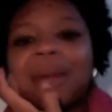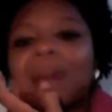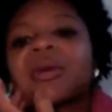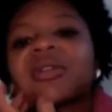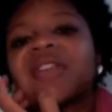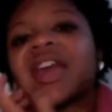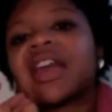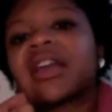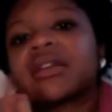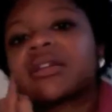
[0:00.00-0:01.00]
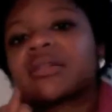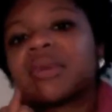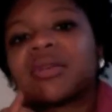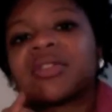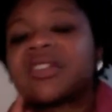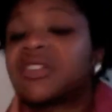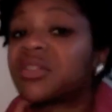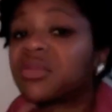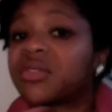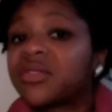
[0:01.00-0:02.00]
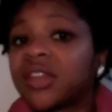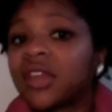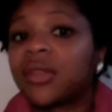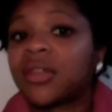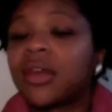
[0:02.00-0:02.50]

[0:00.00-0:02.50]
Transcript: birthday. My birthday is December 15th.